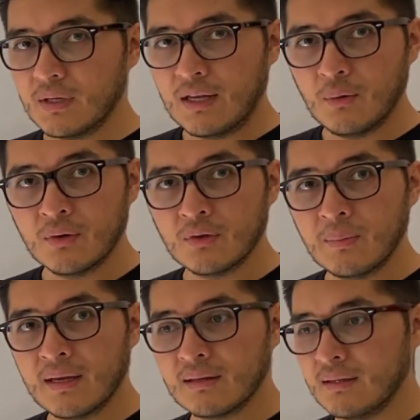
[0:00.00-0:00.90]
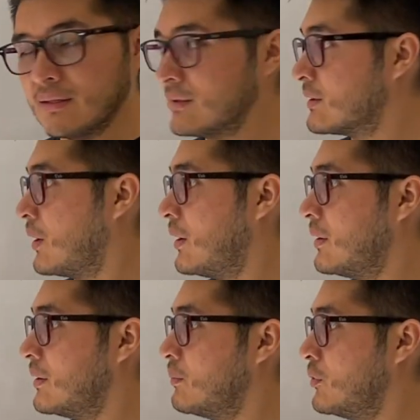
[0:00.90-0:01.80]
in order to make this
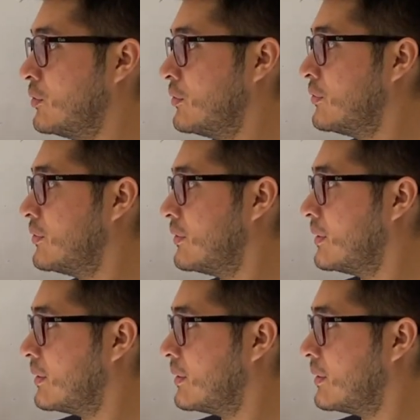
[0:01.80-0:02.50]
car move